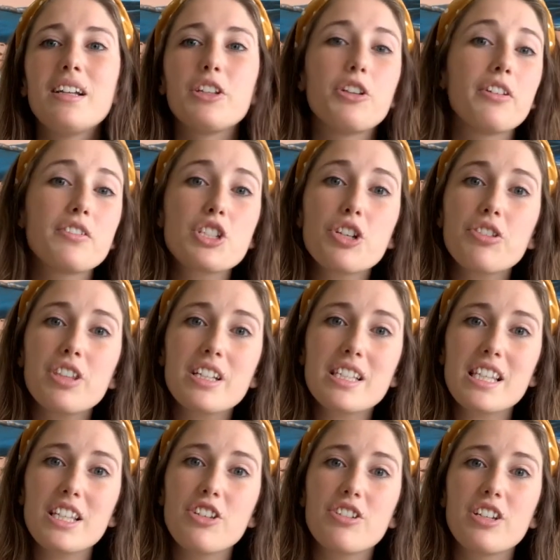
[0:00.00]
You have two things
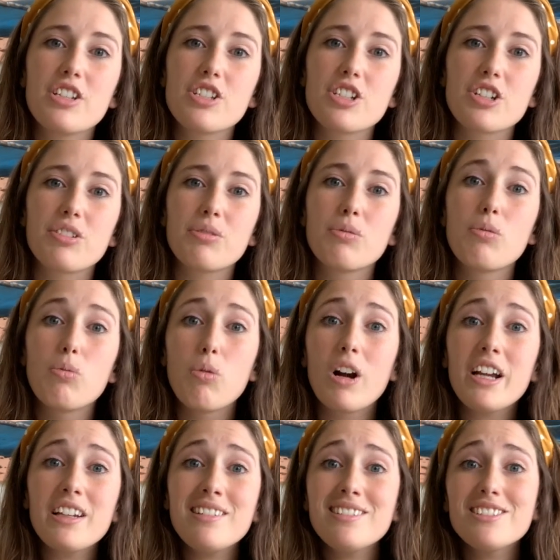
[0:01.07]
that you can do.
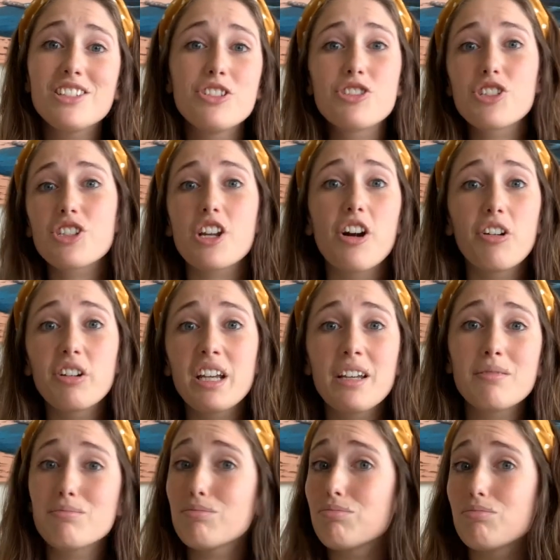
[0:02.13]
One, you just own it,
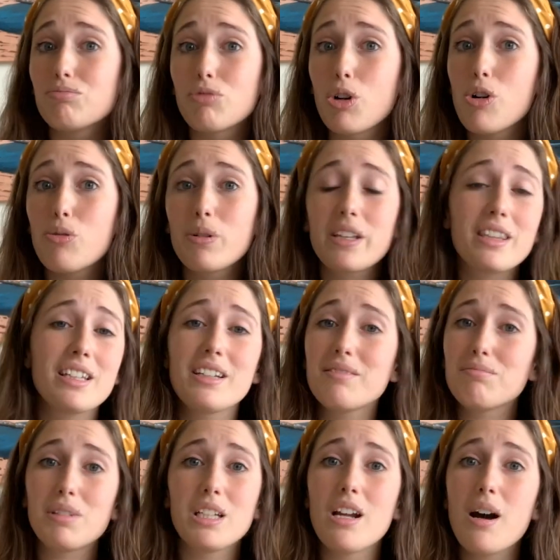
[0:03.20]
roll with it,
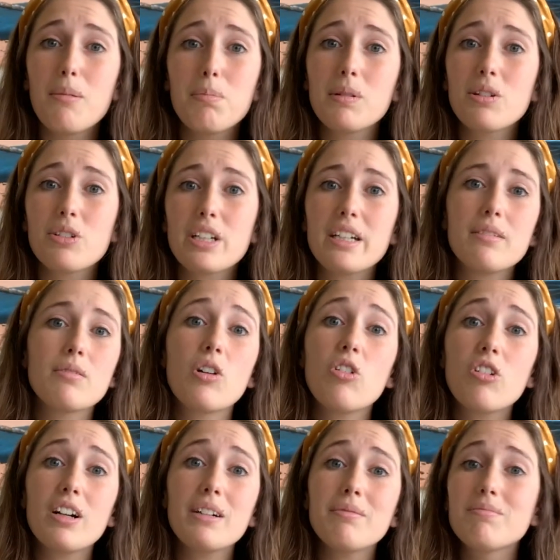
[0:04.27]
and upload it,
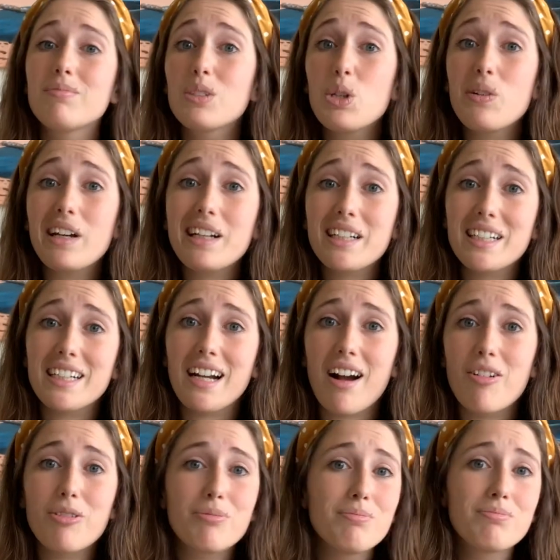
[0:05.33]
or you edit it out.